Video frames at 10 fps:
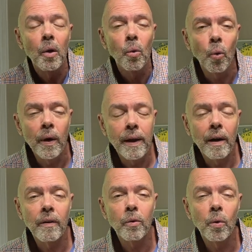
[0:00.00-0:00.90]
We
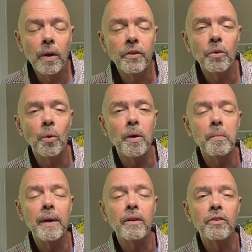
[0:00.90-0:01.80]
are the ones who want to
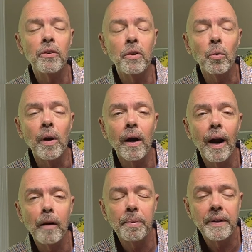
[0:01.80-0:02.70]
make sure we are
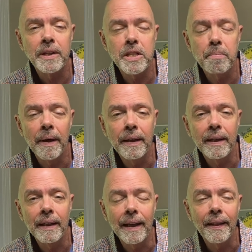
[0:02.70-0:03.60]
not
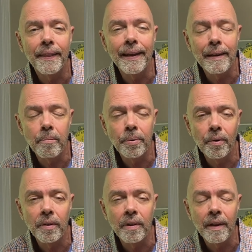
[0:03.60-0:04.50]
participating in the
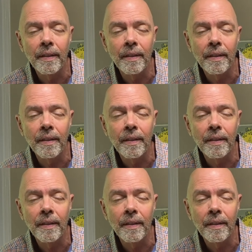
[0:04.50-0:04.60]
impurity,